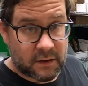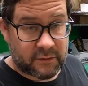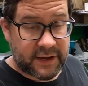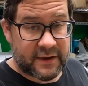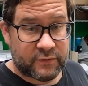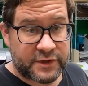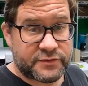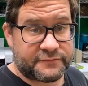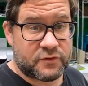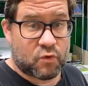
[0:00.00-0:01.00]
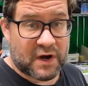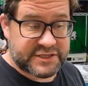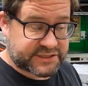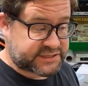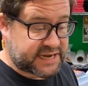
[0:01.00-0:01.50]
Okay, we're gonna do a few
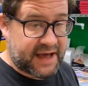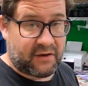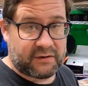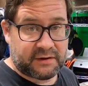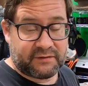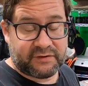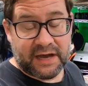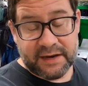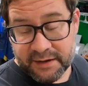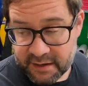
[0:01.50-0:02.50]
questions now. I've got